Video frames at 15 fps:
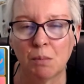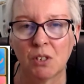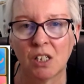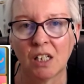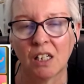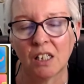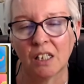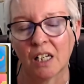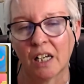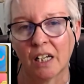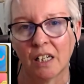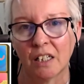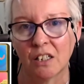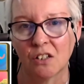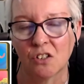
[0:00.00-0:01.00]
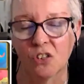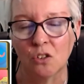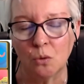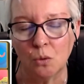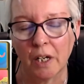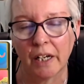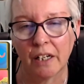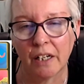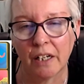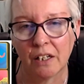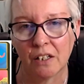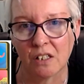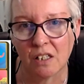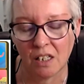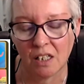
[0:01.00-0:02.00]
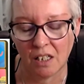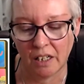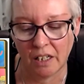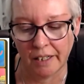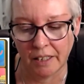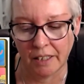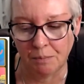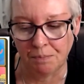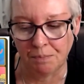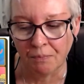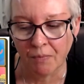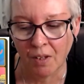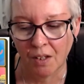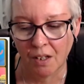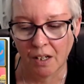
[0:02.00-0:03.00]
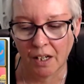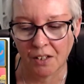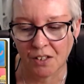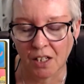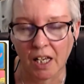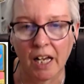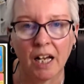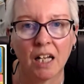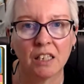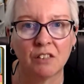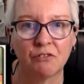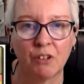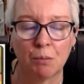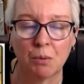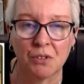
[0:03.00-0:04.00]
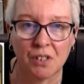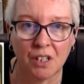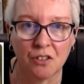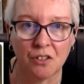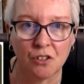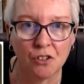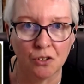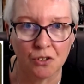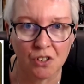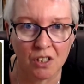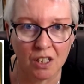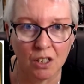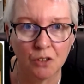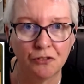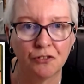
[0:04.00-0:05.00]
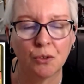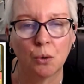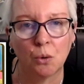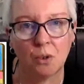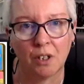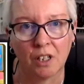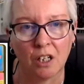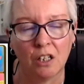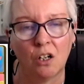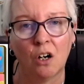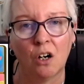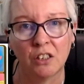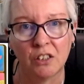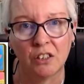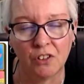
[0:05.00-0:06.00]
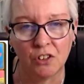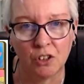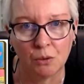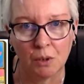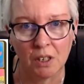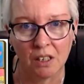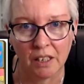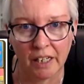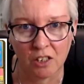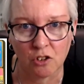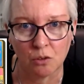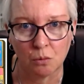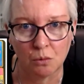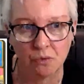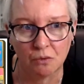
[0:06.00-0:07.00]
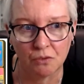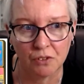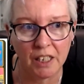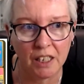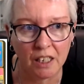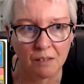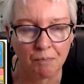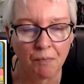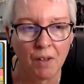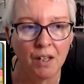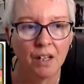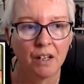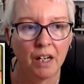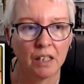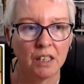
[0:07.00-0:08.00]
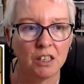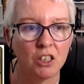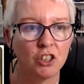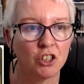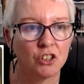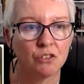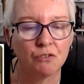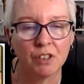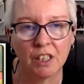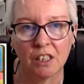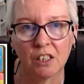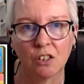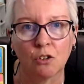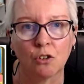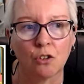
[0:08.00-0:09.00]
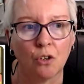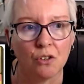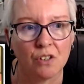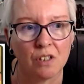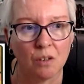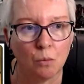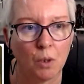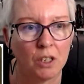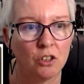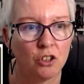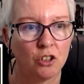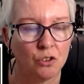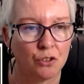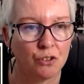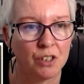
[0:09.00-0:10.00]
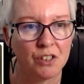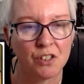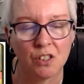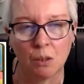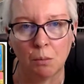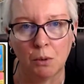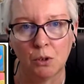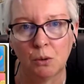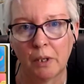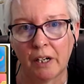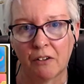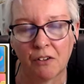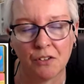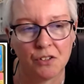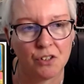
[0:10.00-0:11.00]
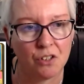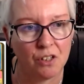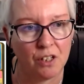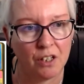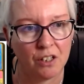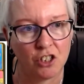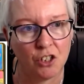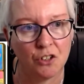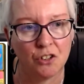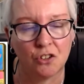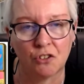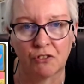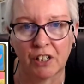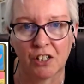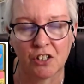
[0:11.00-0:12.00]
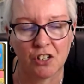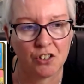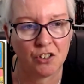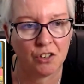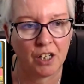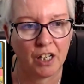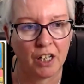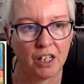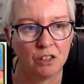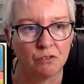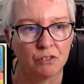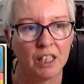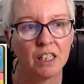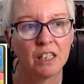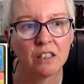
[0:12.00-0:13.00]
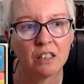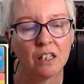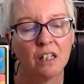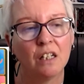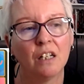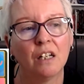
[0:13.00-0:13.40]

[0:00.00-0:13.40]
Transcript: particular card stood as a card that represents yourself or a client if you're doing an actual reading. And then you just read it across. So 1, 2, 3. So the blue arrows show the directions on how you read it.